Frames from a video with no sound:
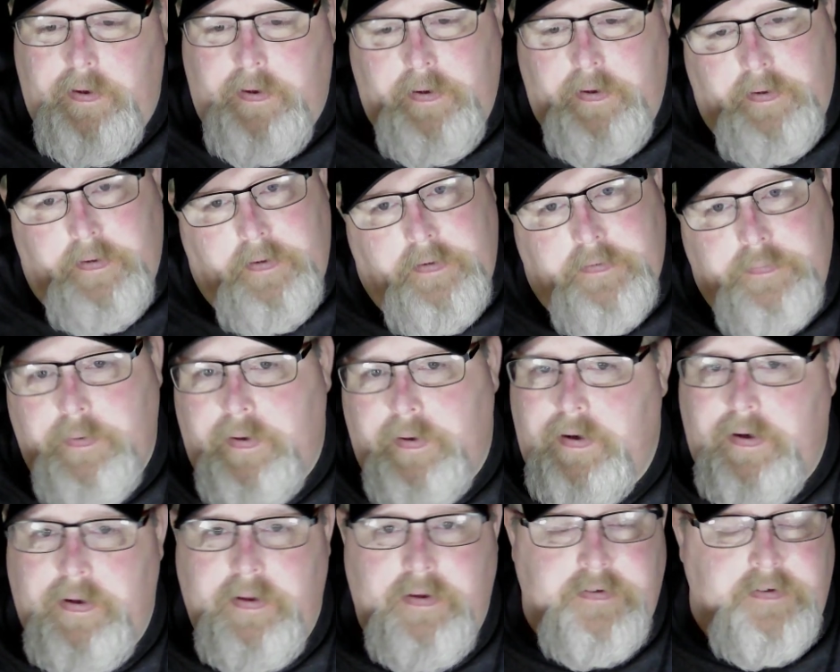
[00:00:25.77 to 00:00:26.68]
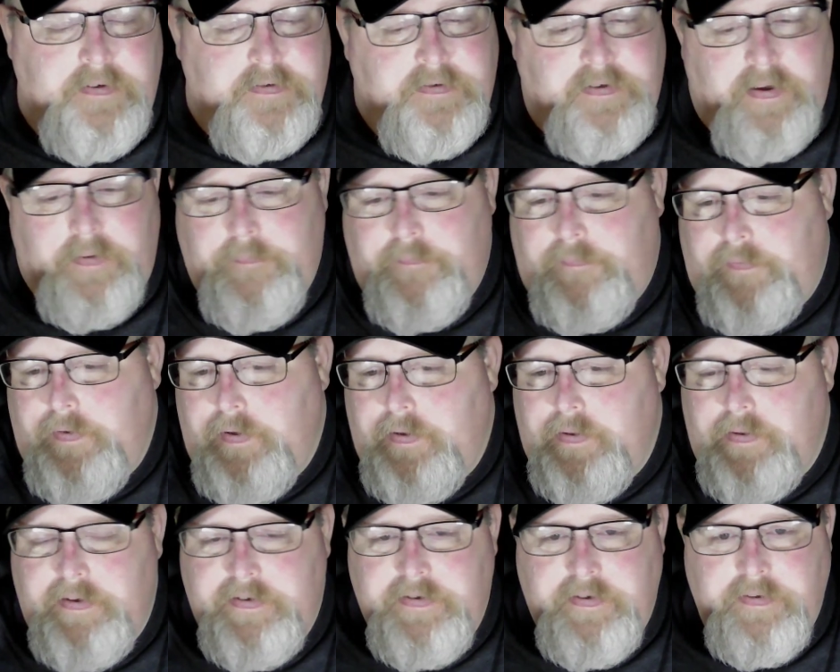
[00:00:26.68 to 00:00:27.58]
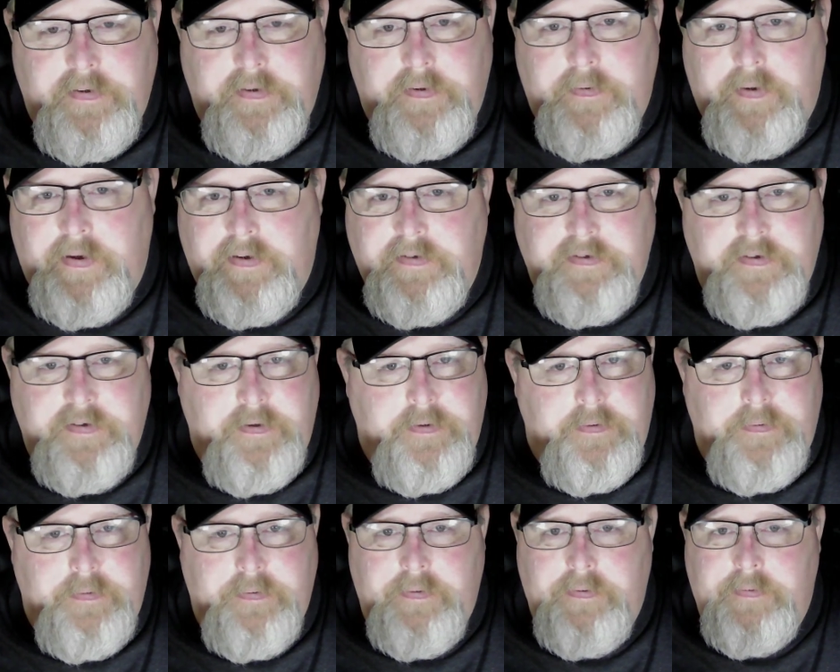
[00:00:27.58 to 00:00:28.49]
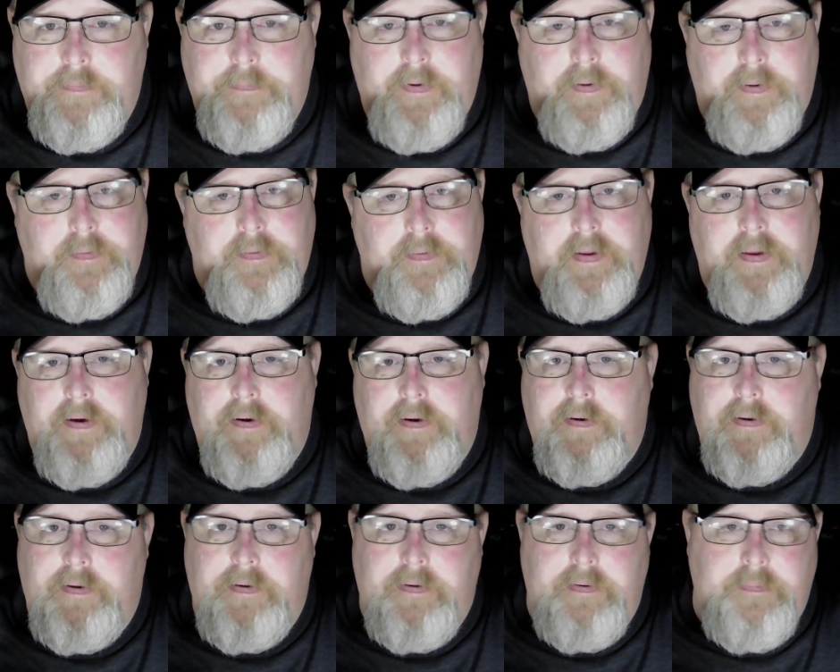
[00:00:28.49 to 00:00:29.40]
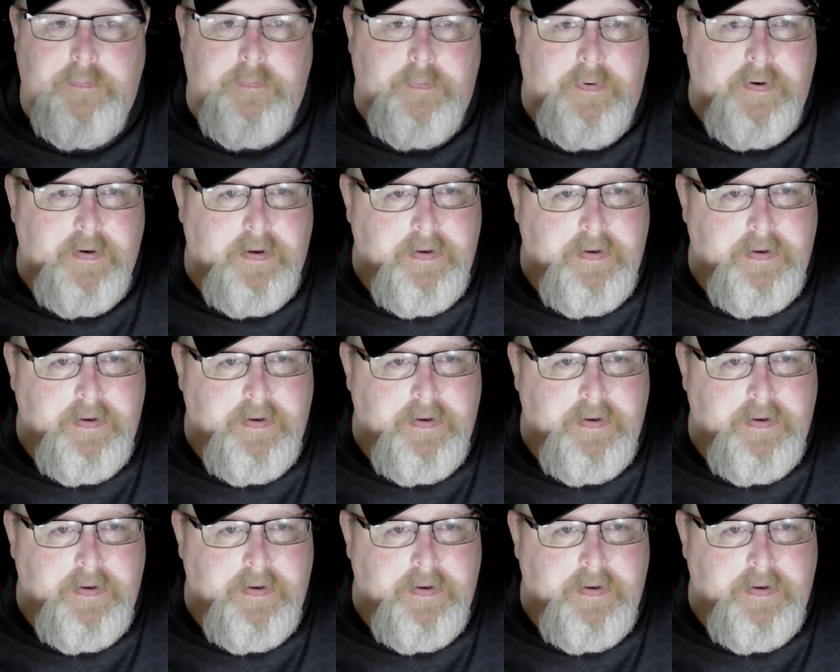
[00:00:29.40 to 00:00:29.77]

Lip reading: that's what it is. It's something for you to listen to as you mow the yard and work